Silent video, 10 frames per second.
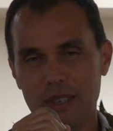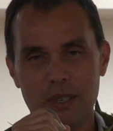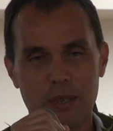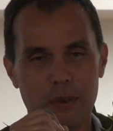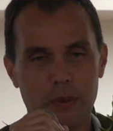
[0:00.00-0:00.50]

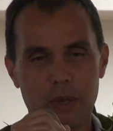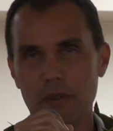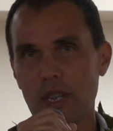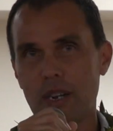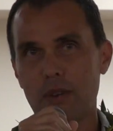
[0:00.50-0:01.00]
you know, we have
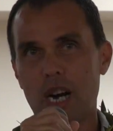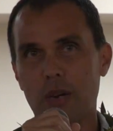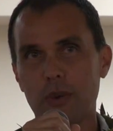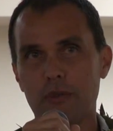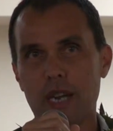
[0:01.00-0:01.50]
a lot of
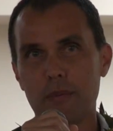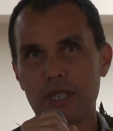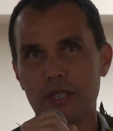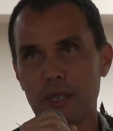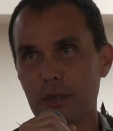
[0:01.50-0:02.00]
awkward
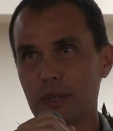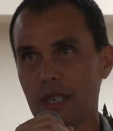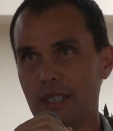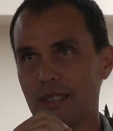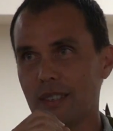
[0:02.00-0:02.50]
family dinners
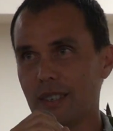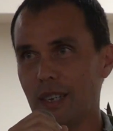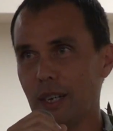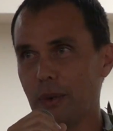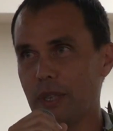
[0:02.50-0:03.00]
and
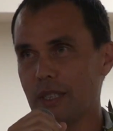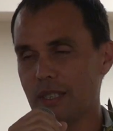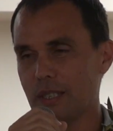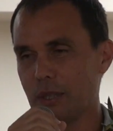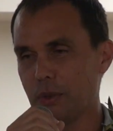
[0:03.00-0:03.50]
agree to
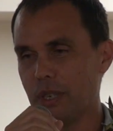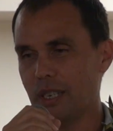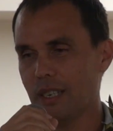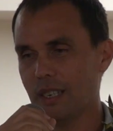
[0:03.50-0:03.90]
disagree.